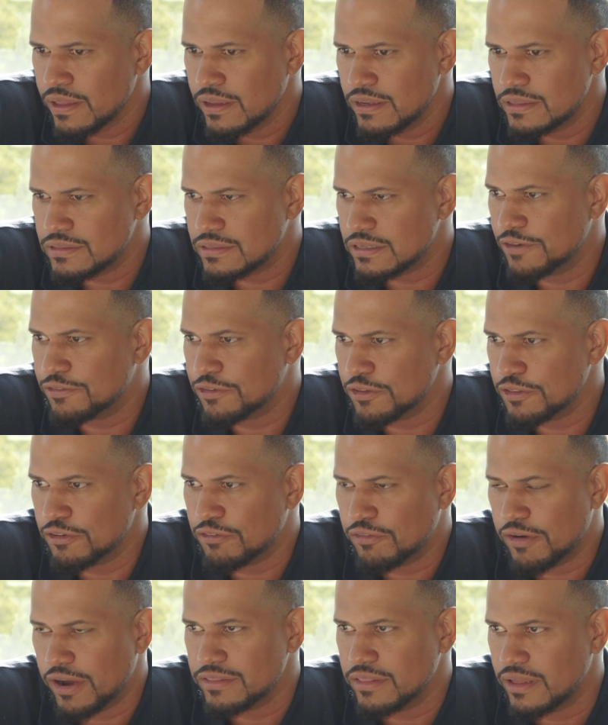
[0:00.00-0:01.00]
except for the
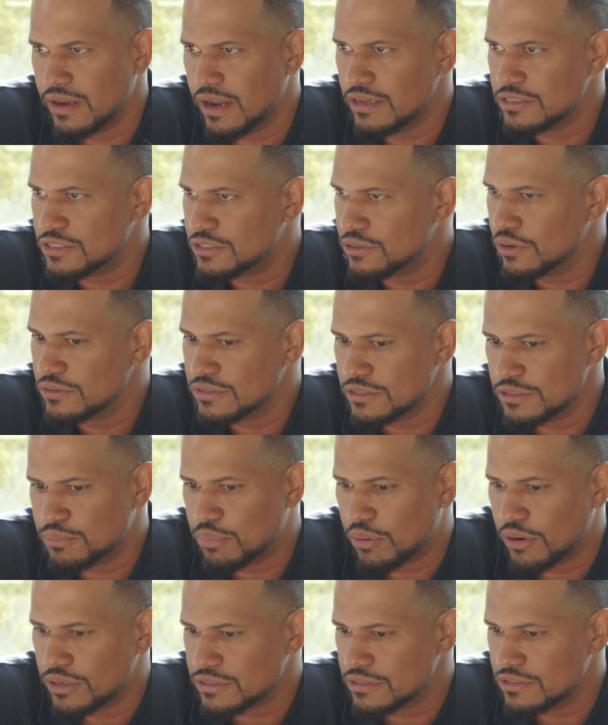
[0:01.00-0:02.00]
fact that I chose this
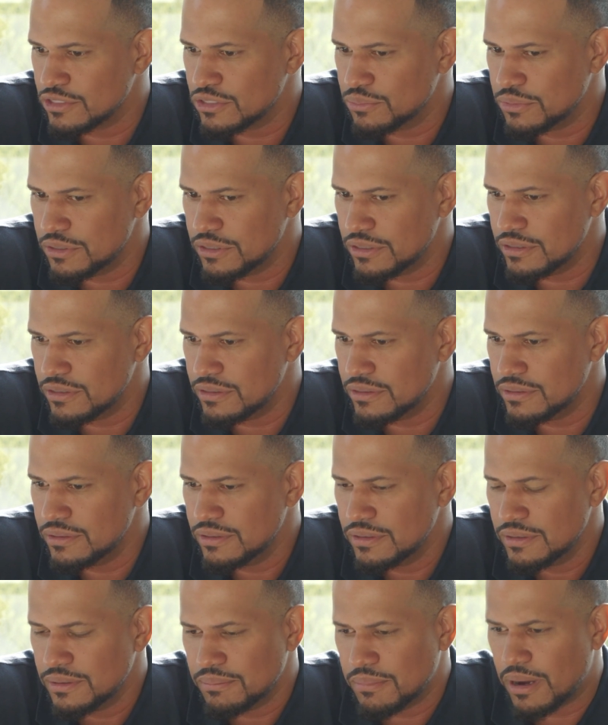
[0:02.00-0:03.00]
person to be
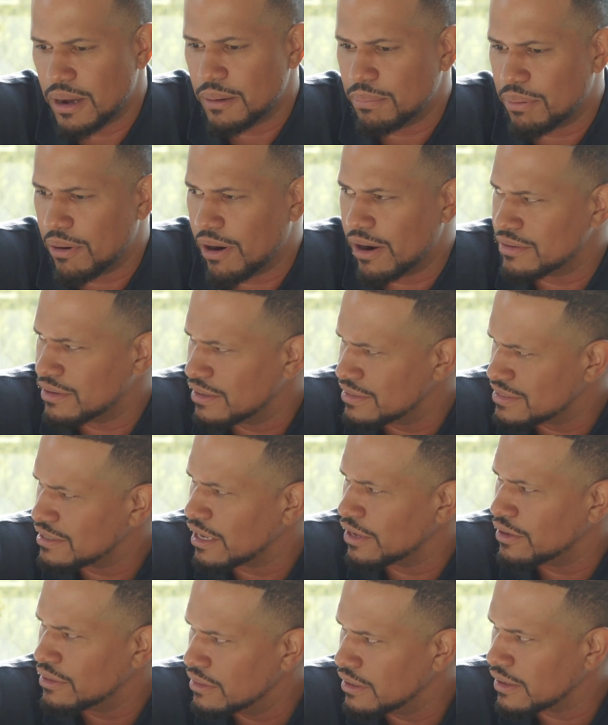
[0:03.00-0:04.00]
my partner. That's
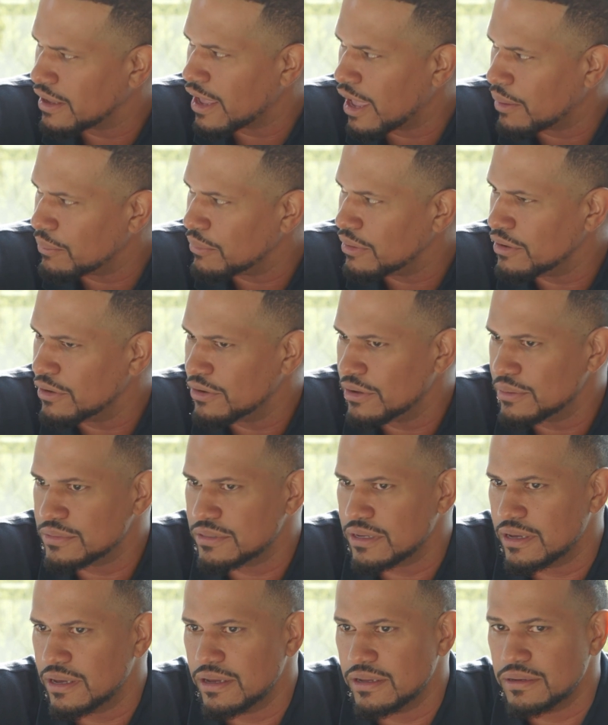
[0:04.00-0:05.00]
how you look at me, you know
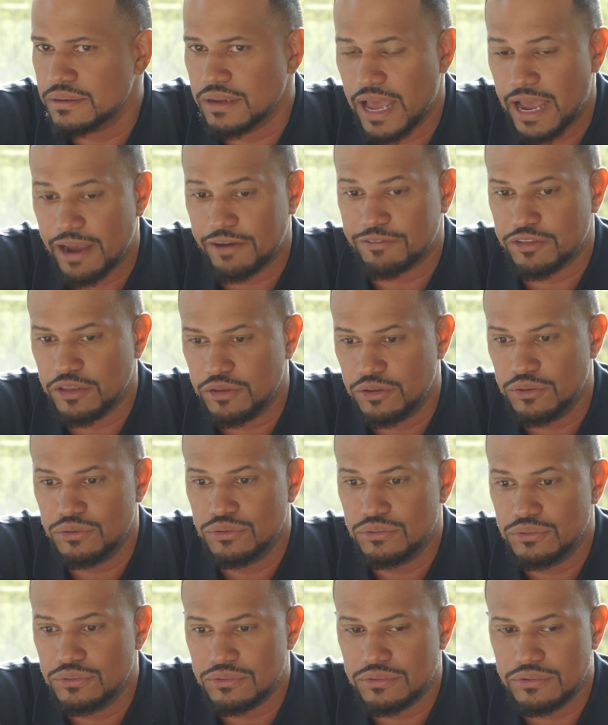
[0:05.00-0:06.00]
what I'm saying? Yeah. After
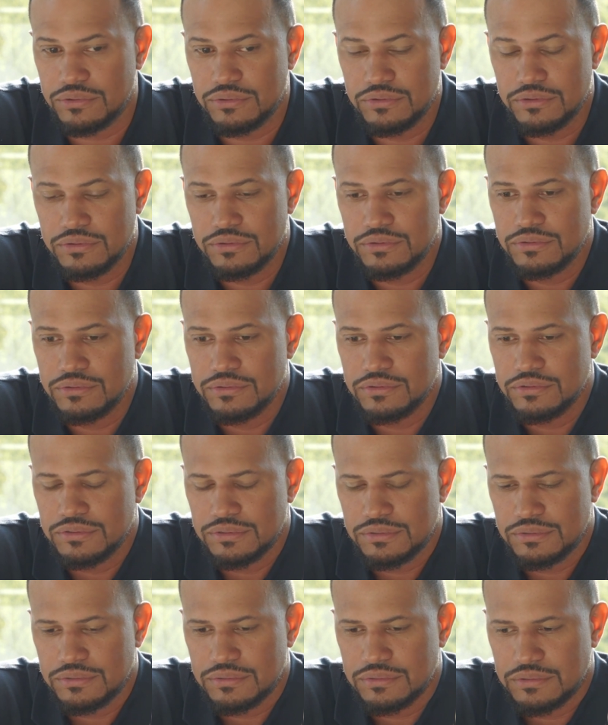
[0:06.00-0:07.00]
you,
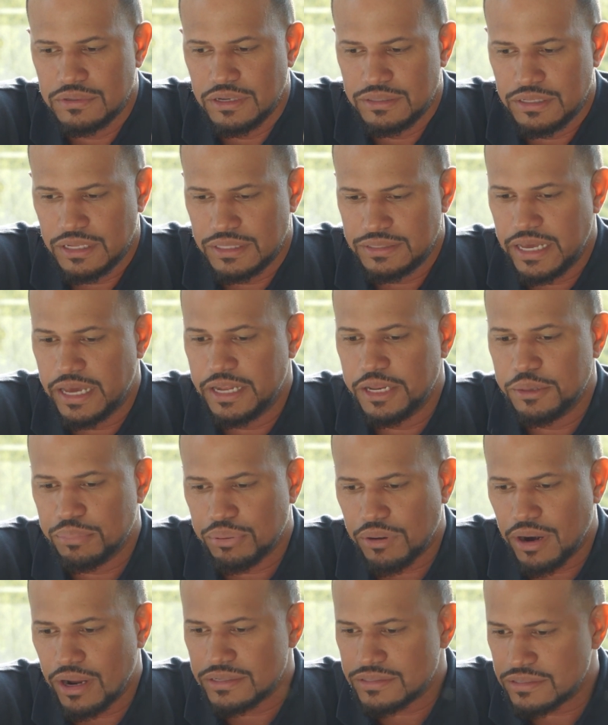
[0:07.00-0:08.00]
in the dating
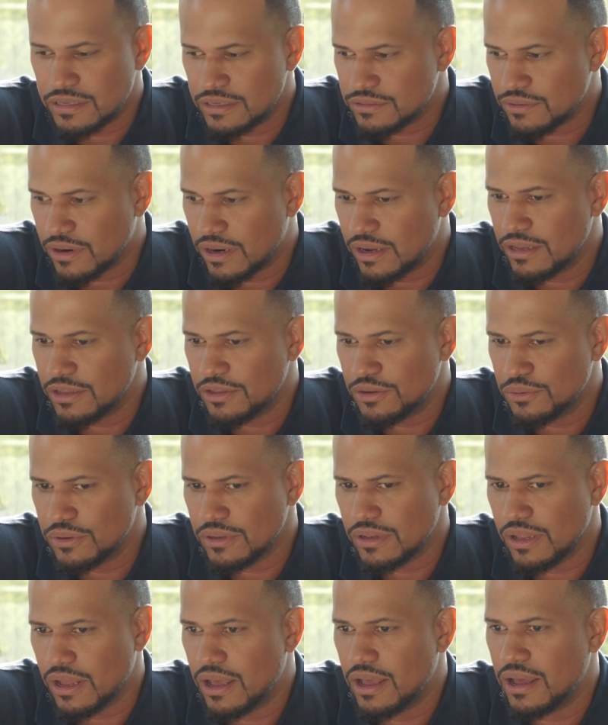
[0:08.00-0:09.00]
process, right, you
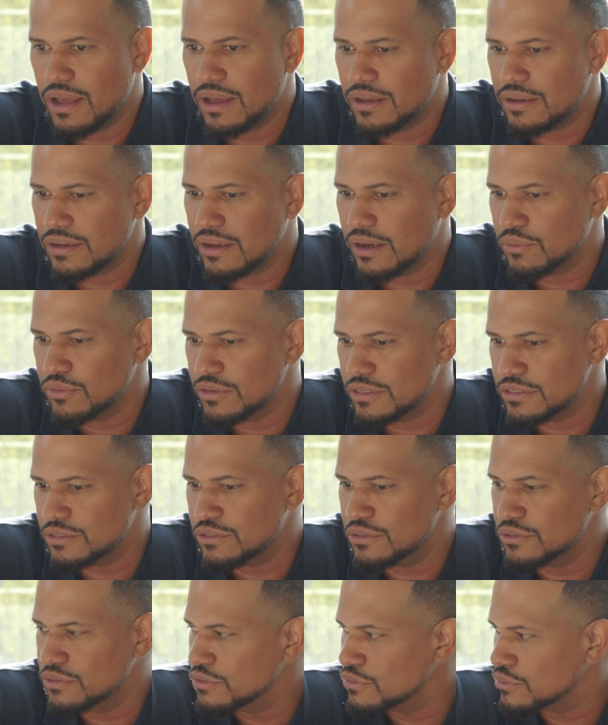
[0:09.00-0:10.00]
were like, I wish
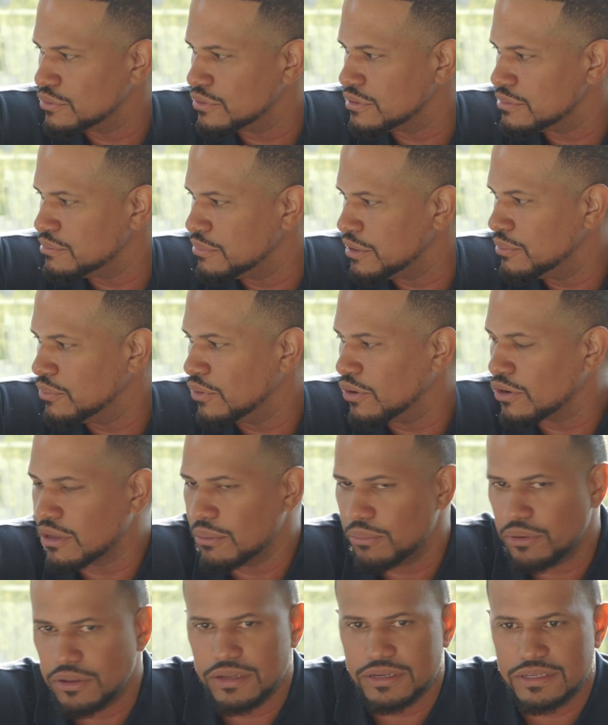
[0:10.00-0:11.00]
dudes would be more
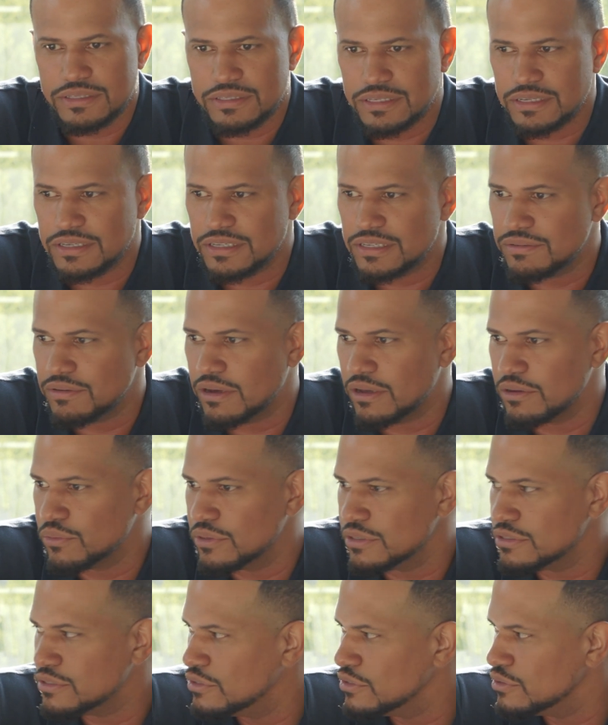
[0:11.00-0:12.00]
communicative, I
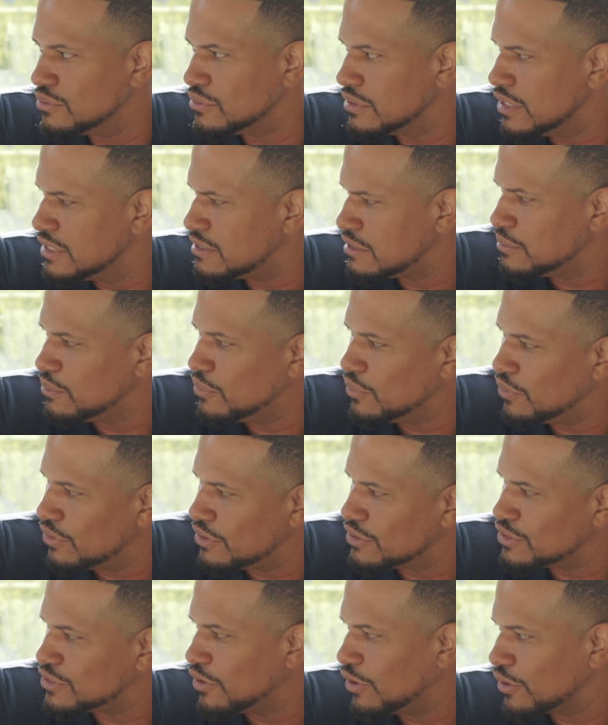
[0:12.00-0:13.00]
wish dudes would listen
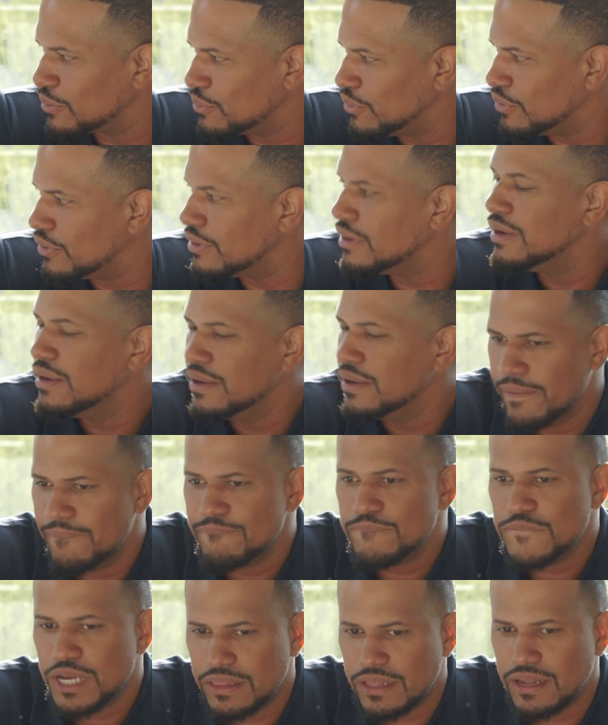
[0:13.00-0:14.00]
more and talk more.
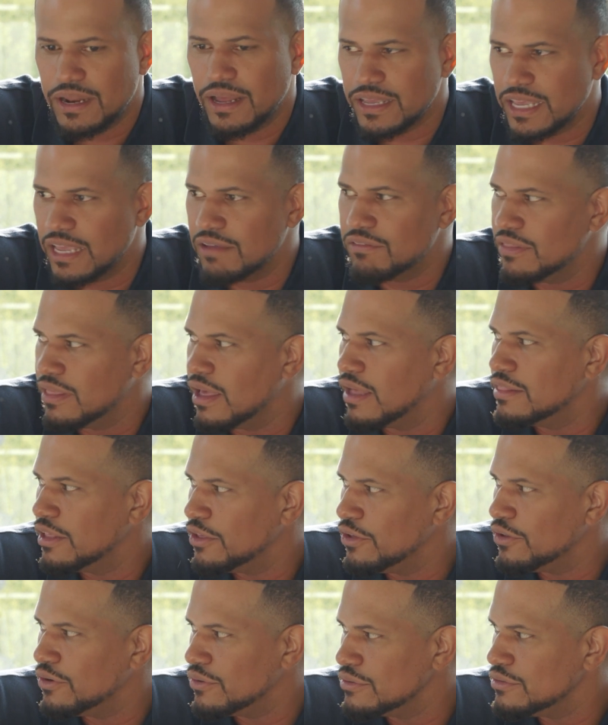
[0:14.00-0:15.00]
And then I give you that, and
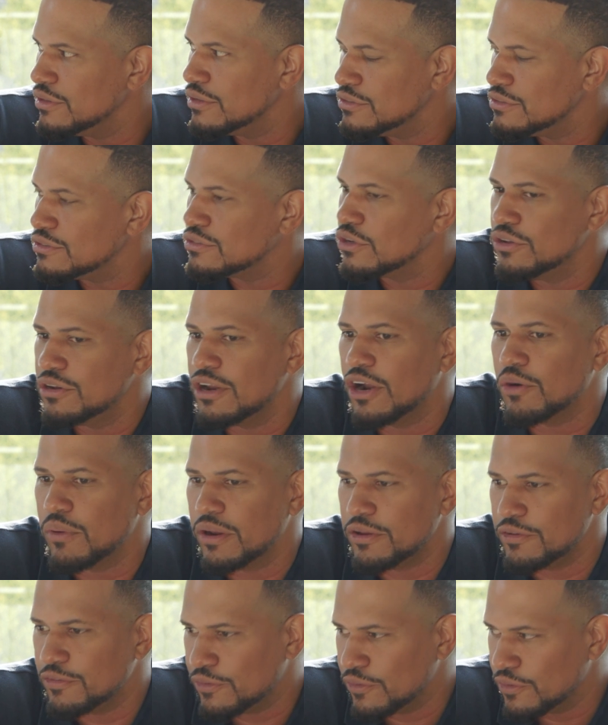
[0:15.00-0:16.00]
then, you know, so you're not
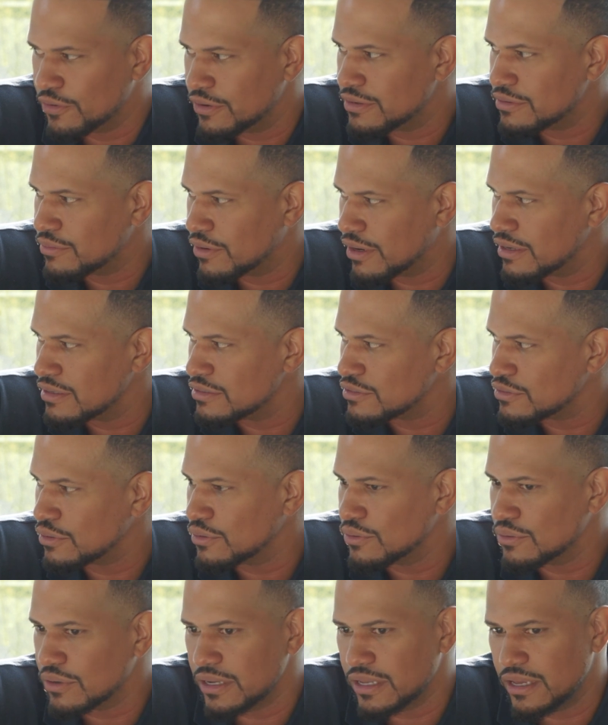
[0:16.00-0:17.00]
ready for it, right?
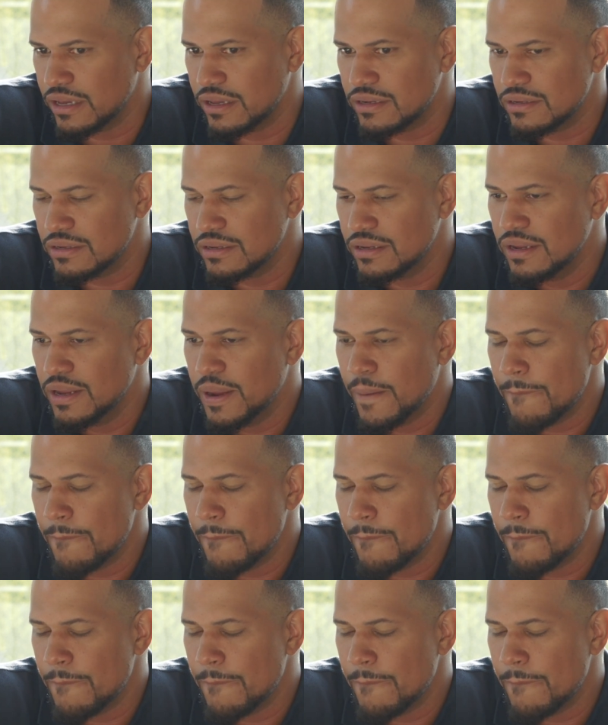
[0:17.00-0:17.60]
So again,